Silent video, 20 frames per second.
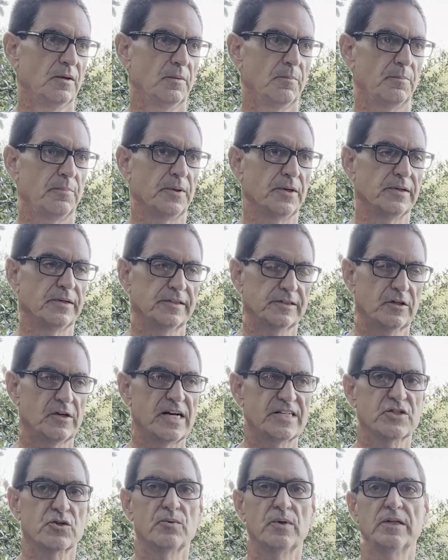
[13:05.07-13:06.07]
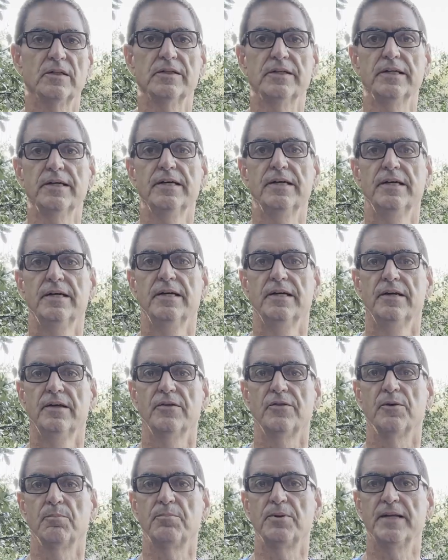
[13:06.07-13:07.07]
But consequently,
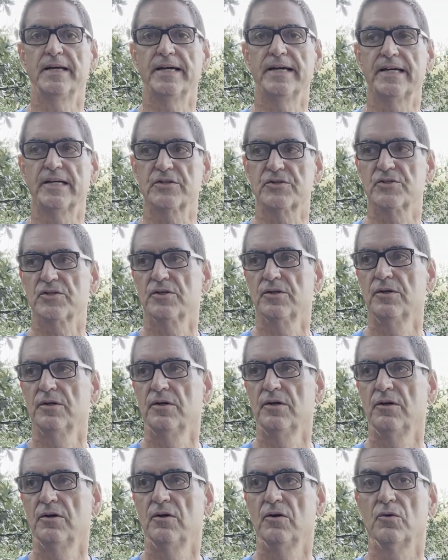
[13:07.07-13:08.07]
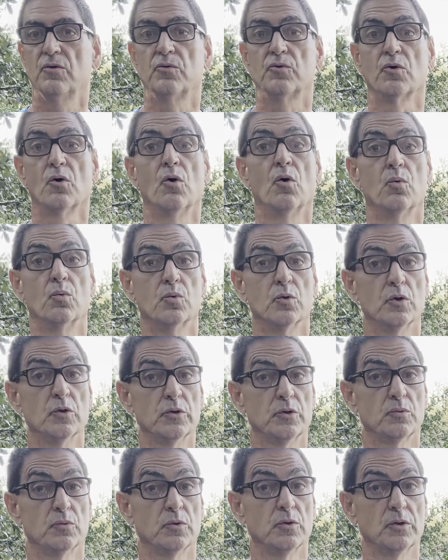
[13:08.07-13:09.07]
the plants grow
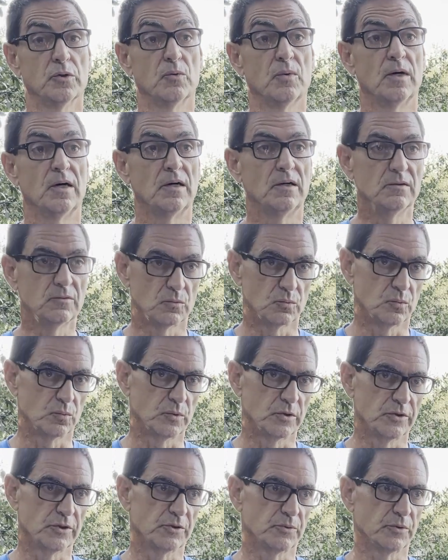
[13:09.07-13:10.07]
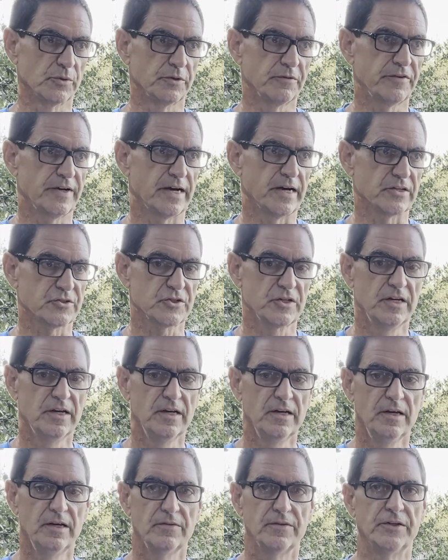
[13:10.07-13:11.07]
really, really well, really, really fast.
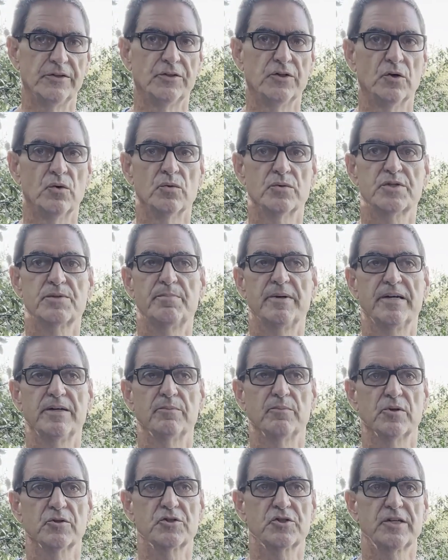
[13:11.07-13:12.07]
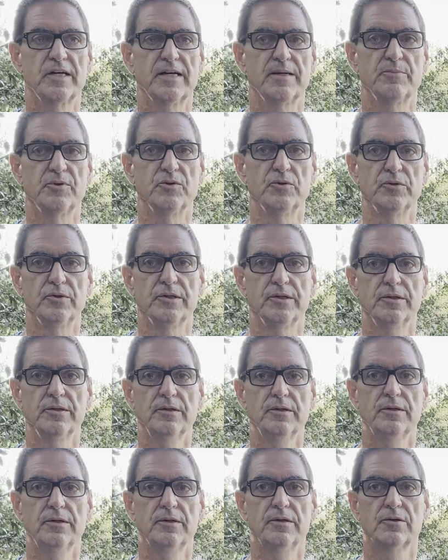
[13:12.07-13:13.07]
They don't spend much time
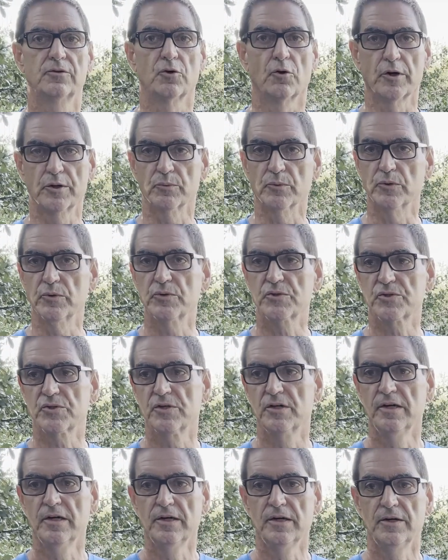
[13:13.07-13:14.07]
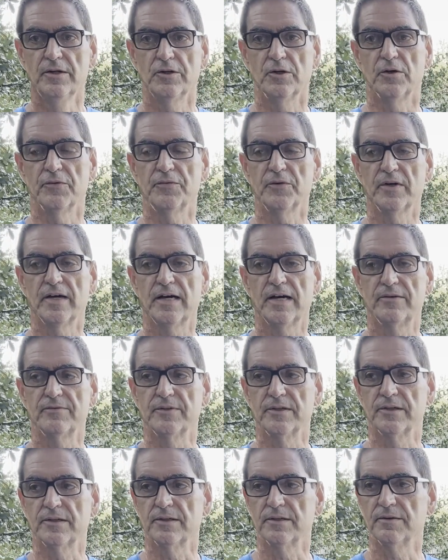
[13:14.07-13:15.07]
growing roots. If
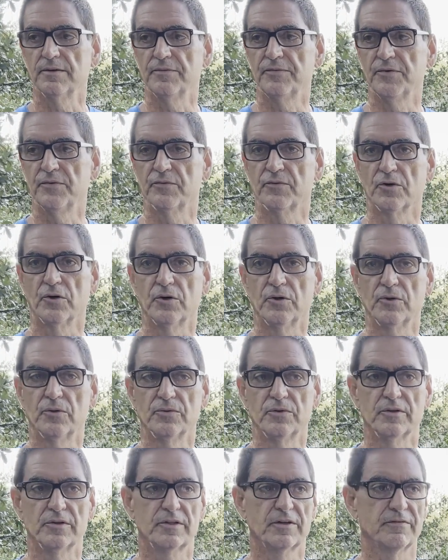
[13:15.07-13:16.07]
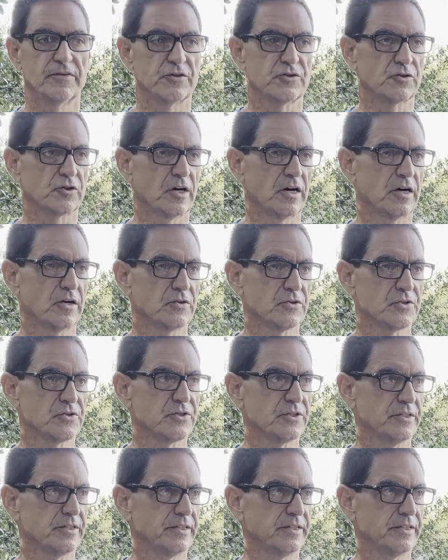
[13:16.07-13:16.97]
you've grown conventional gardens